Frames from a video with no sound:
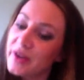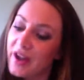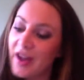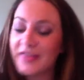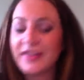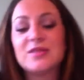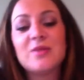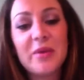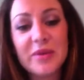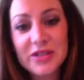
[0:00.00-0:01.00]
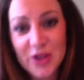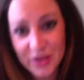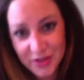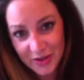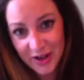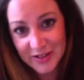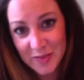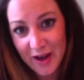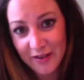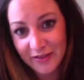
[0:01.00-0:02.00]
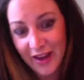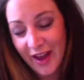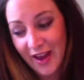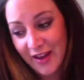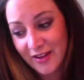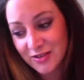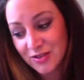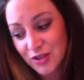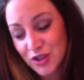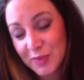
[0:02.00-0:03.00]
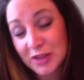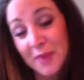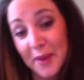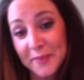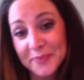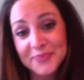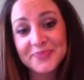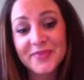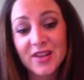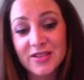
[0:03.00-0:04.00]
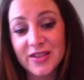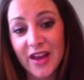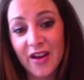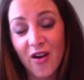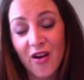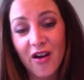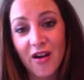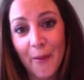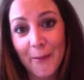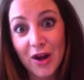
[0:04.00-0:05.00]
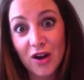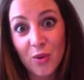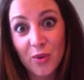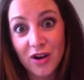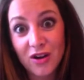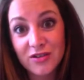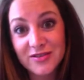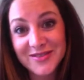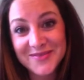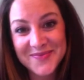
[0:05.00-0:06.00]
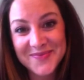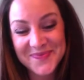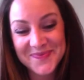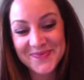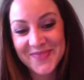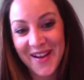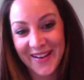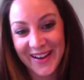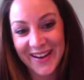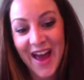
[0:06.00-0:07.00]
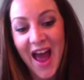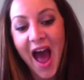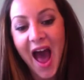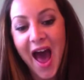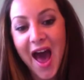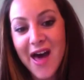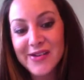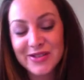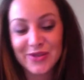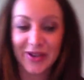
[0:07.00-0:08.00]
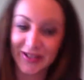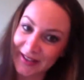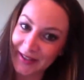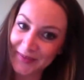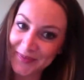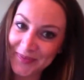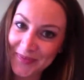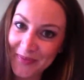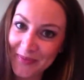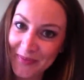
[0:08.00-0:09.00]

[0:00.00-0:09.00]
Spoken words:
So that's what I wanted to talk to you guys about, and you should pick them up because they are miracle workers. Alright, I'll see you guys later.